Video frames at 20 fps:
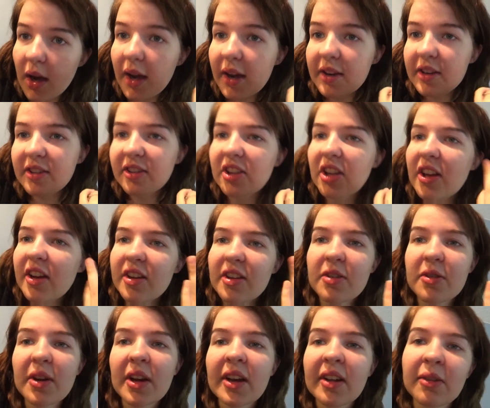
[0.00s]
I just thought
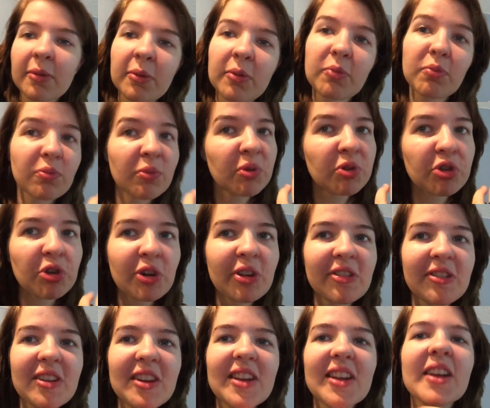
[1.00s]
you guys would enjoy
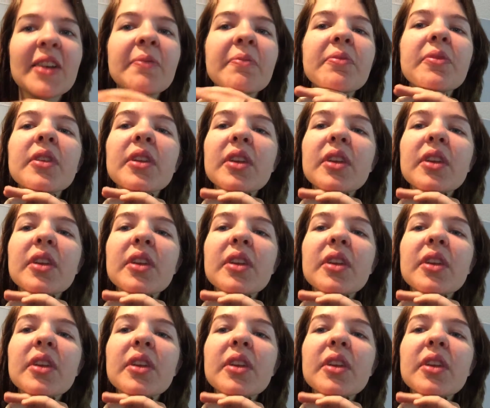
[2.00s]
seeing it.